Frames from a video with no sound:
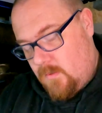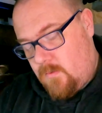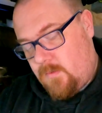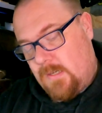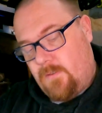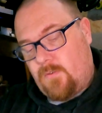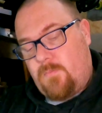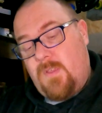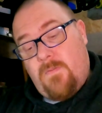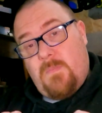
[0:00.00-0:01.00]
Okay, so
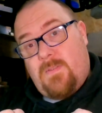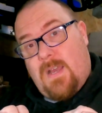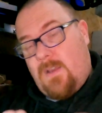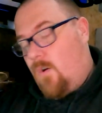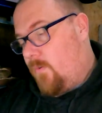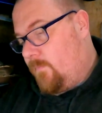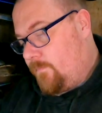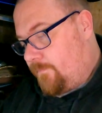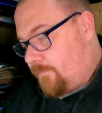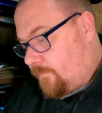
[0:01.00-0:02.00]
I'm leaving my tag on
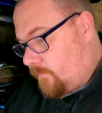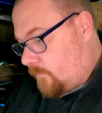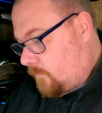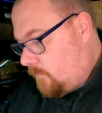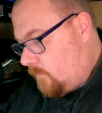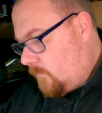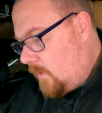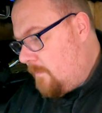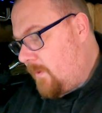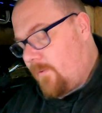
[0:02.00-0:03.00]

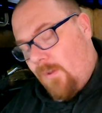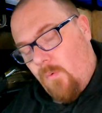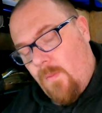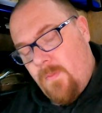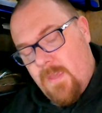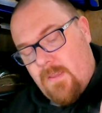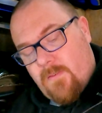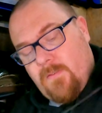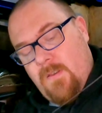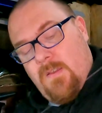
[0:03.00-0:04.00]
because I want
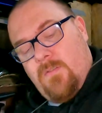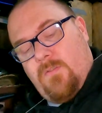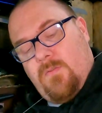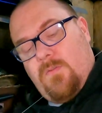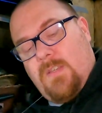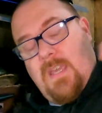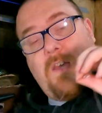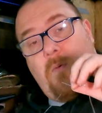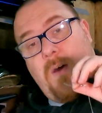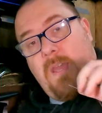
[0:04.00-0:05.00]
this to
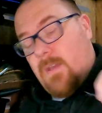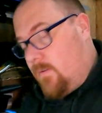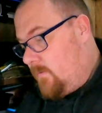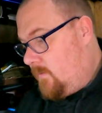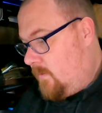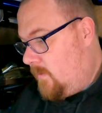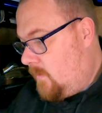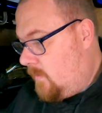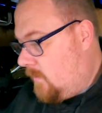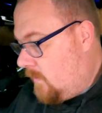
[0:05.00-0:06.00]
kick away.
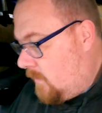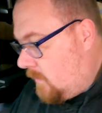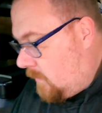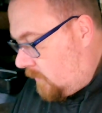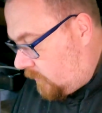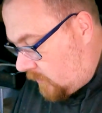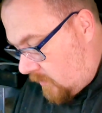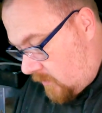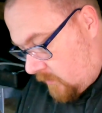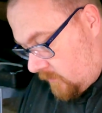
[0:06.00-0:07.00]

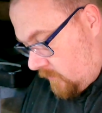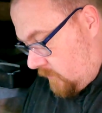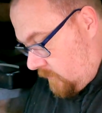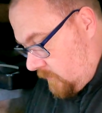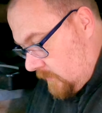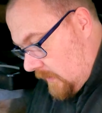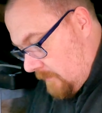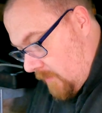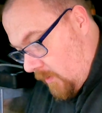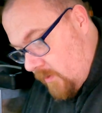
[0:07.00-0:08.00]
So
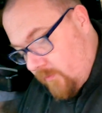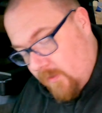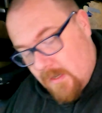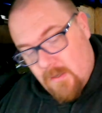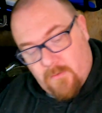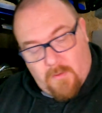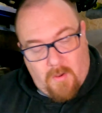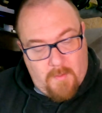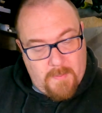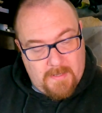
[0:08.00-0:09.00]
I'm not using as
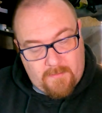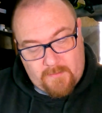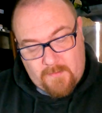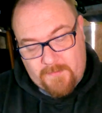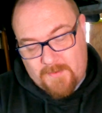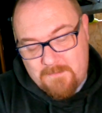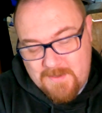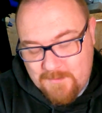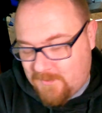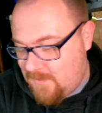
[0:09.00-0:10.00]
long a piece as you've seen me
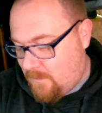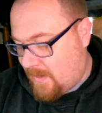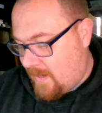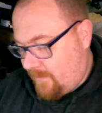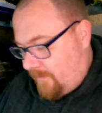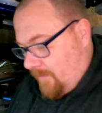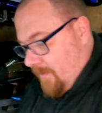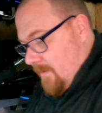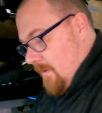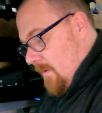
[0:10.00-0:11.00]
use in the
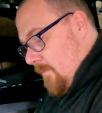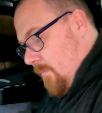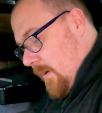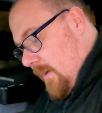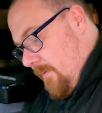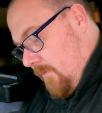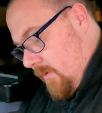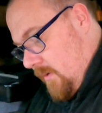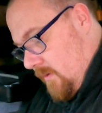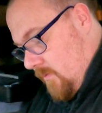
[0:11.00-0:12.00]
past, but I am going
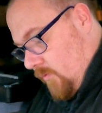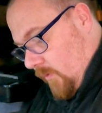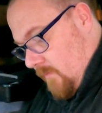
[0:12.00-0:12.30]
to use